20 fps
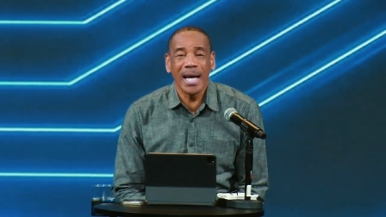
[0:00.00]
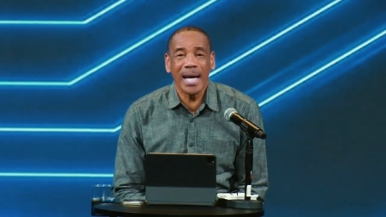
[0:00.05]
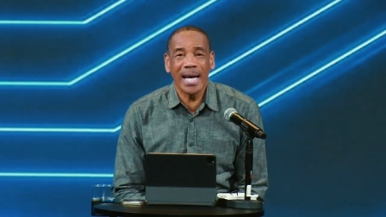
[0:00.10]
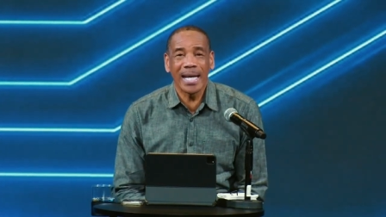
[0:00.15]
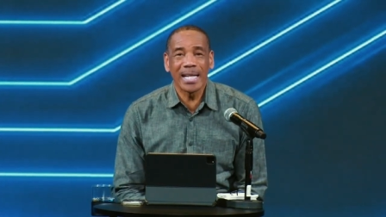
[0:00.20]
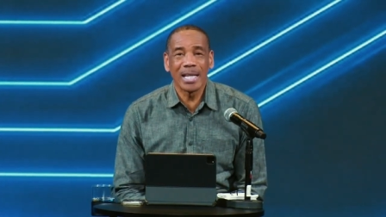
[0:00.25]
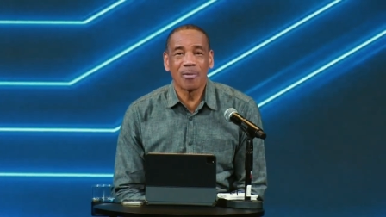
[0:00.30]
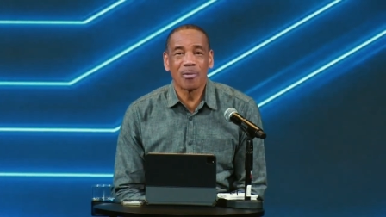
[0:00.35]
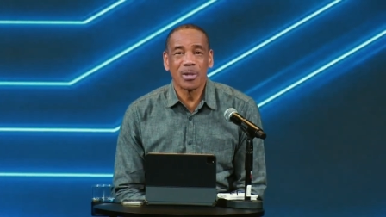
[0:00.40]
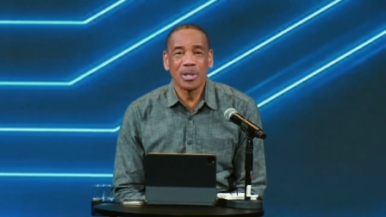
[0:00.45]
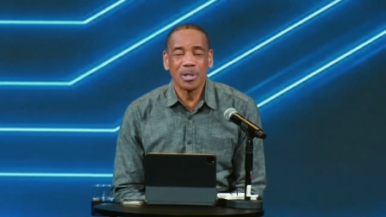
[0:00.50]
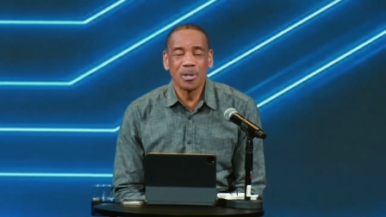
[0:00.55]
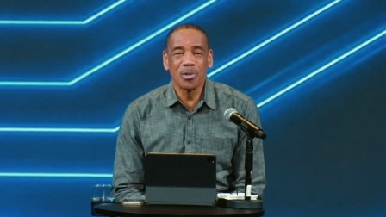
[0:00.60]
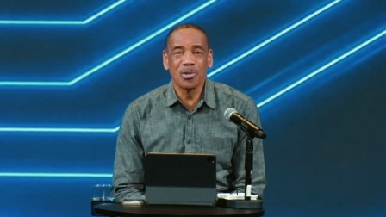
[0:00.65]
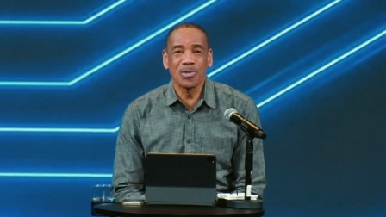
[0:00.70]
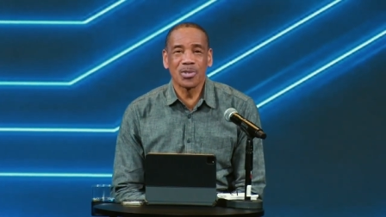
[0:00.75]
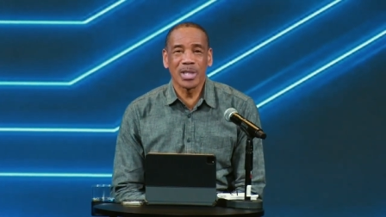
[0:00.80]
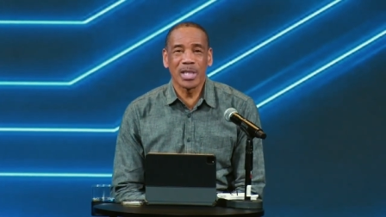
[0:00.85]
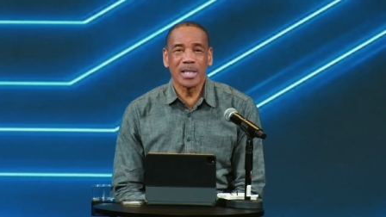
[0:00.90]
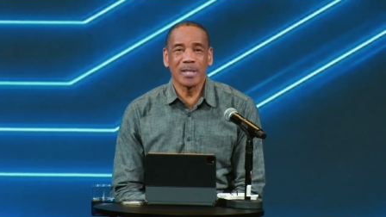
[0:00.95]
and He
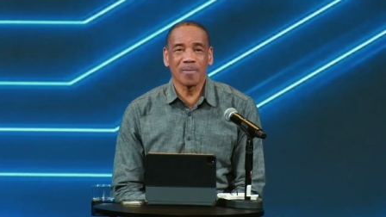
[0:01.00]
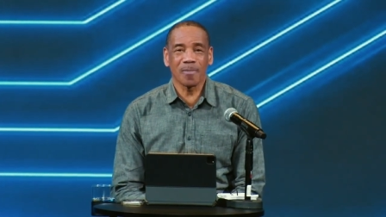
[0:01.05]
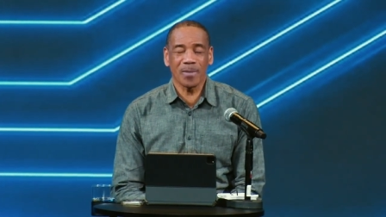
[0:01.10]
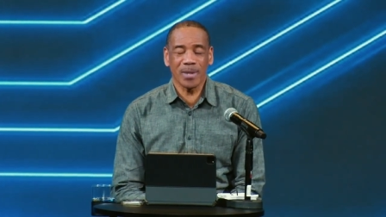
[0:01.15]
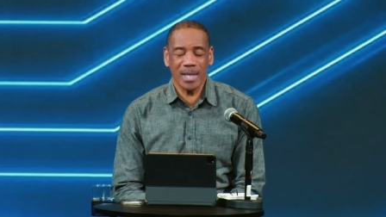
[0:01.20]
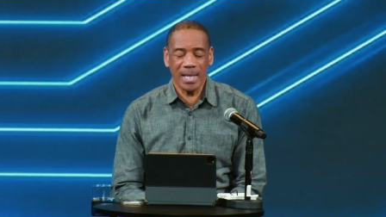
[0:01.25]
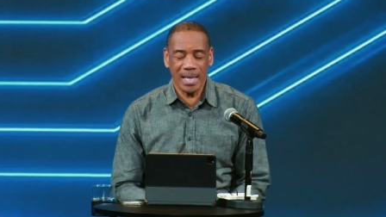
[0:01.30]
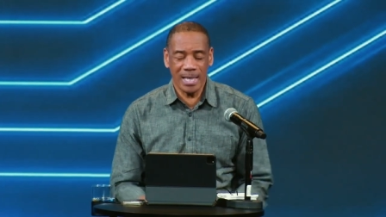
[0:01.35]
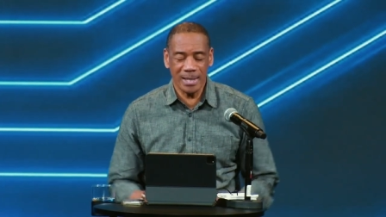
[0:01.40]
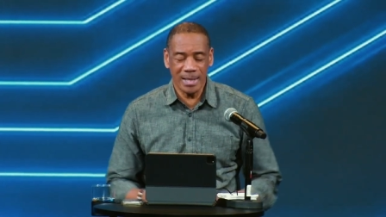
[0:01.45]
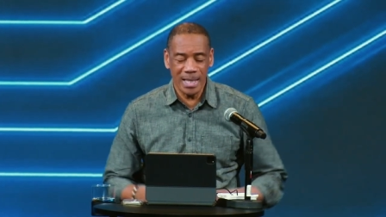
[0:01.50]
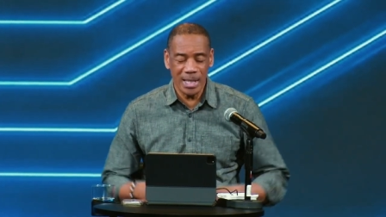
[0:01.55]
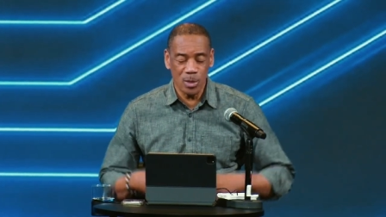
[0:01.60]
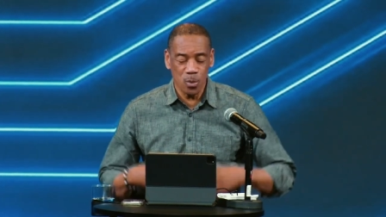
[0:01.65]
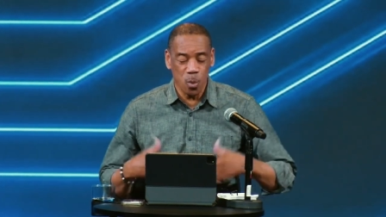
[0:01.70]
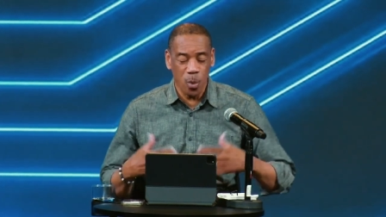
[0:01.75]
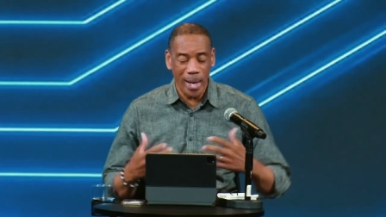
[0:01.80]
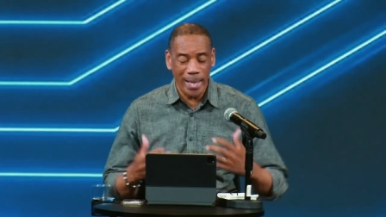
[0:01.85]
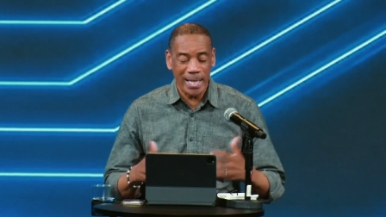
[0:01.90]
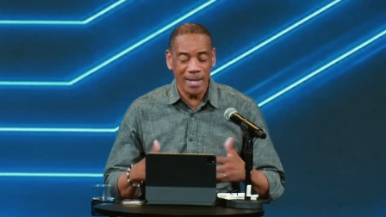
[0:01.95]
renews it in these
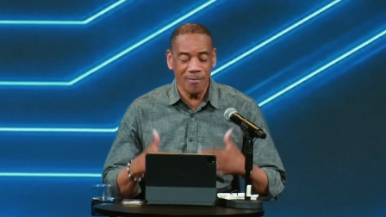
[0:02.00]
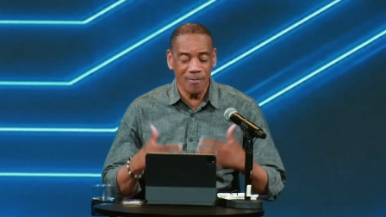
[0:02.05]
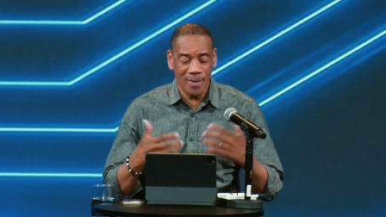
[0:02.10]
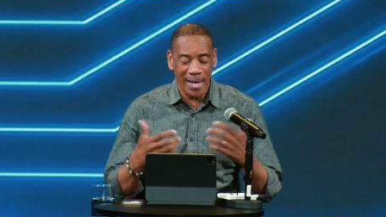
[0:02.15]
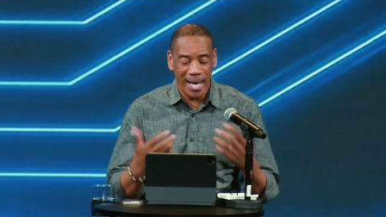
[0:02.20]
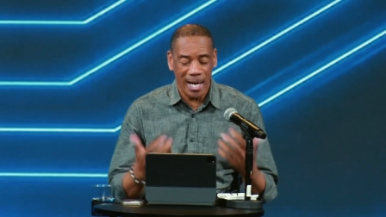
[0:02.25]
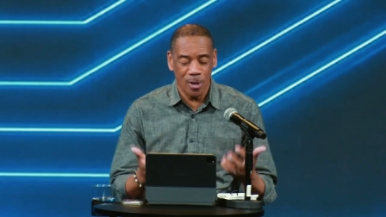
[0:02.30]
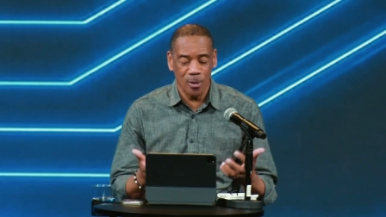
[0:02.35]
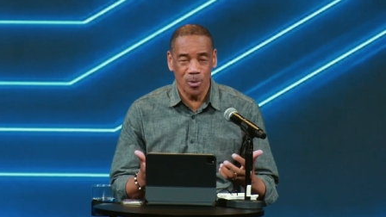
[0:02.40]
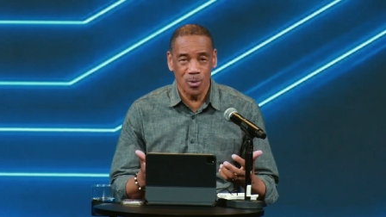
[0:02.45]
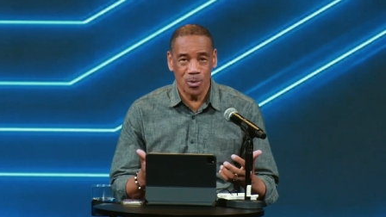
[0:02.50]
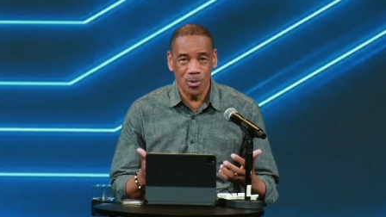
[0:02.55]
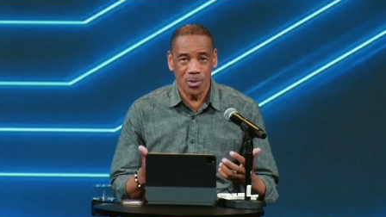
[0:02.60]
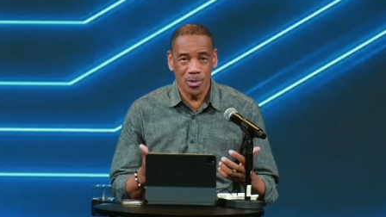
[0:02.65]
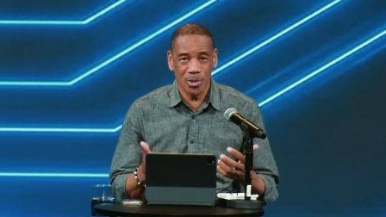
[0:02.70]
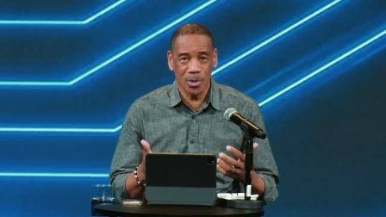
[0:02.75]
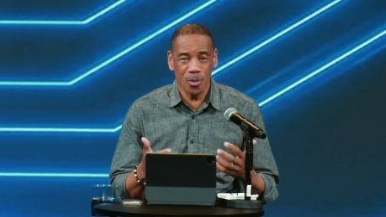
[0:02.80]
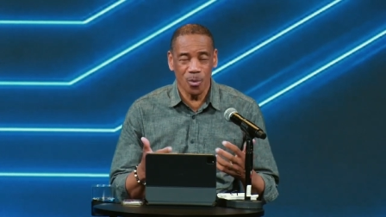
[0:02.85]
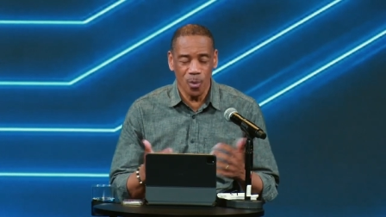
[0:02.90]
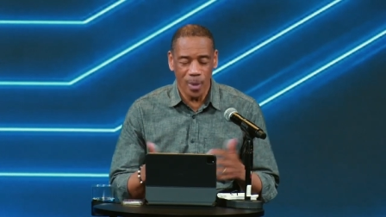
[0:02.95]
wedding
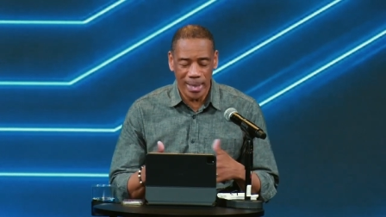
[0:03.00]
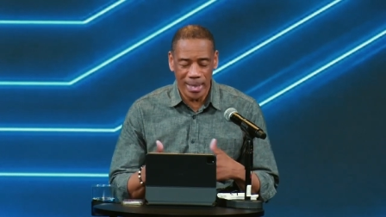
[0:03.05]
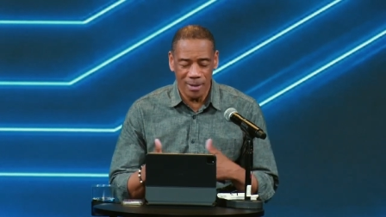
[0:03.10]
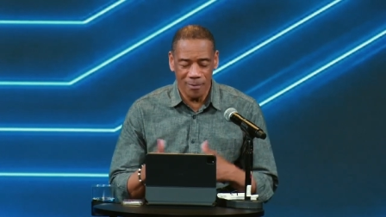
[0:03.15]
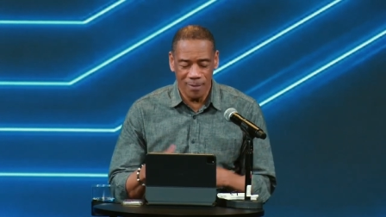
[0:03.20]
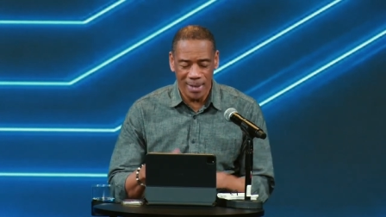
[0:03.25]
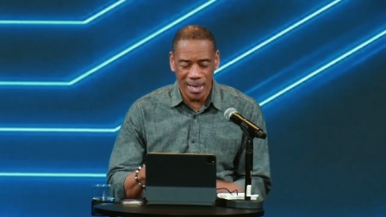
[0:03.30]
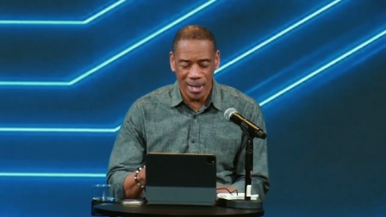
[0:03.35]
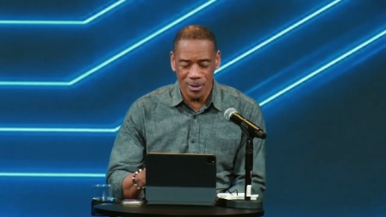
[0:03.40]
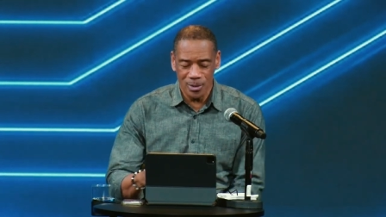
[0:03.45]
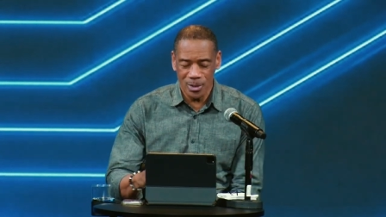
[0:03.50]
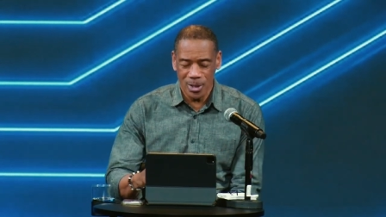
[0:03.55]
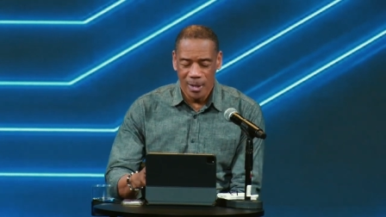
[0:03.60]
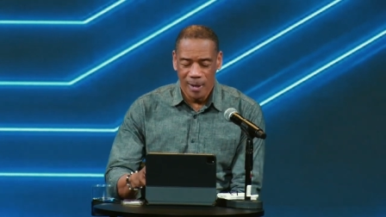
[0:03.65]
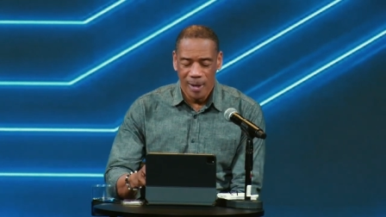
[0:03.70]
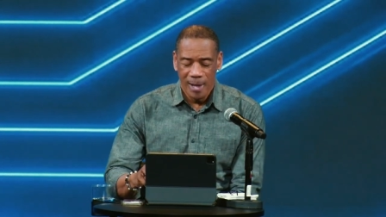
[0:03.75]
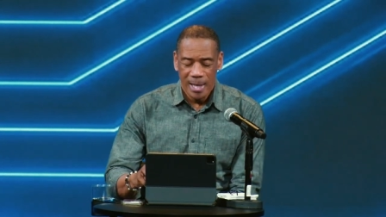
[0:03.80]
vows. Wedding vows.